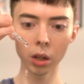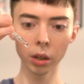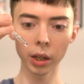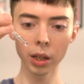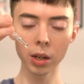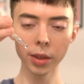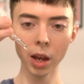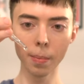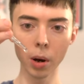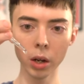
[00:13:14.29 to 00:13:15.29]
Like it's not
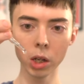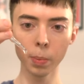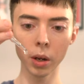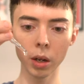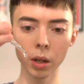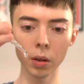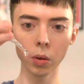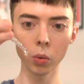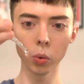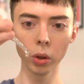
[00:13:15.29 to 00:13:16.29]
that much, but
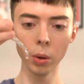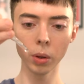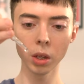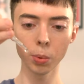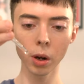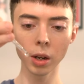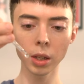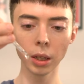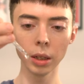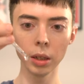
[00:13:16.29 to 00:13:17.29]
really with these products,
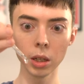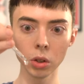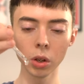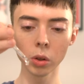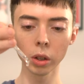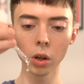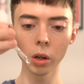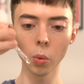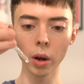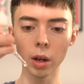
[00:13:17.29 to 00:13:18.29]
a little goes a
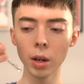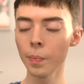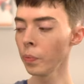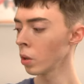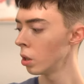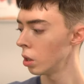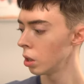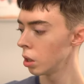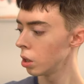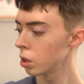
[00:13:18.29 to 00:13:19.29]
long way.
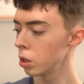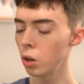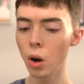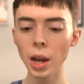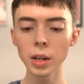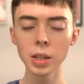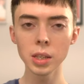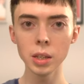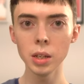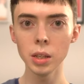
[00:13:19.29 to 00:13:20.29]
So I could
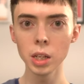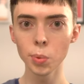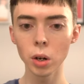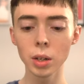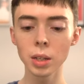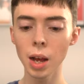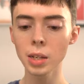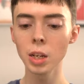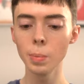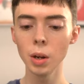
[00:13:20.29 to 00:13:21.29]
see these products
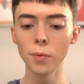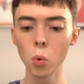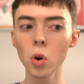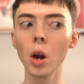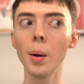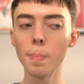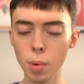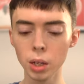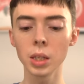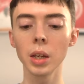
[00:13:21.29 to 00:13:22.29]
lasting me for
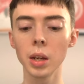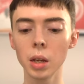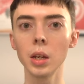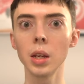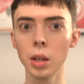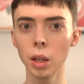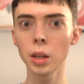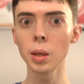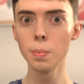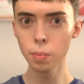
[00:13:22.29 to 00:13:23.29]
months. Like again,
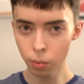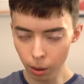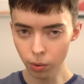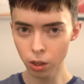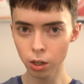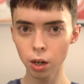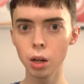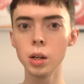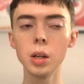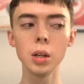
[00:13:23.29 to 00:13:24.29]
like the, the
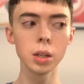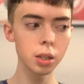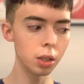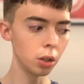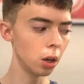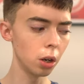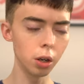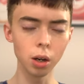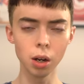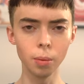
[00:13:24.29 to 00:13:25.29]
Missha
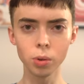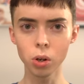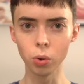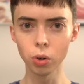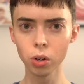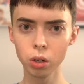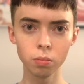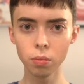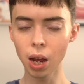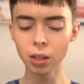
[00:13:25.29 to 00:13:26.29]
or, um,
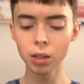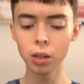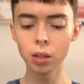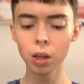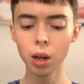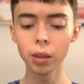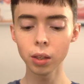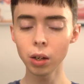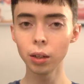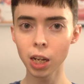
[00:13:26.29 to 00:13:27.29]
toner essence,
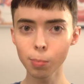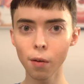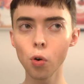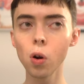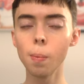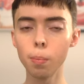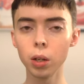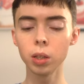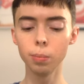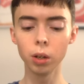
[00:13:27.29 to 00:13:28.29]
that's gonna last me for
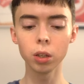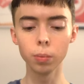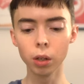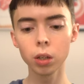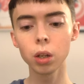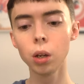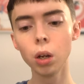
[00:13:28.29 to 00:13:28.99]
months and months and months.